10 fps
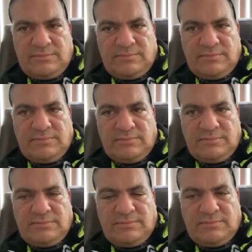
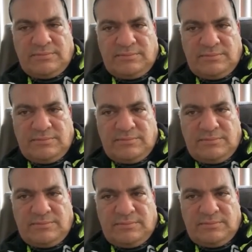
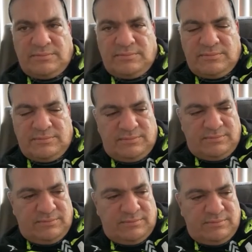
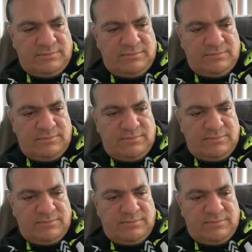(not speaking)